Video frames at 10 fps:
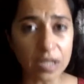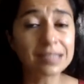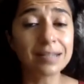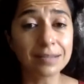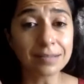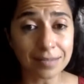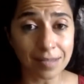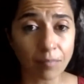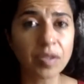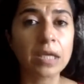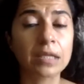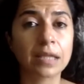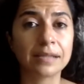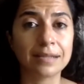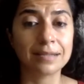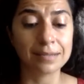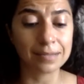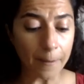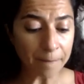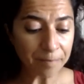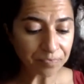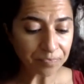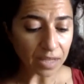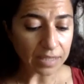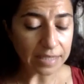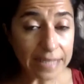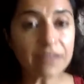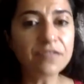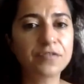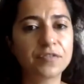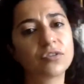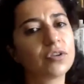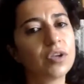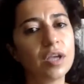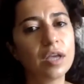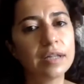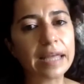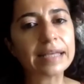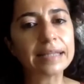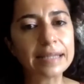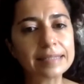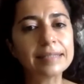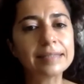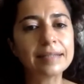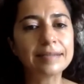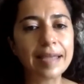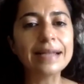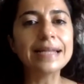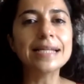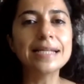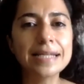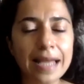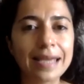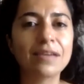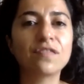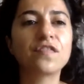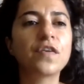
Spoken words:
is something that is lived. Like, this is a daily life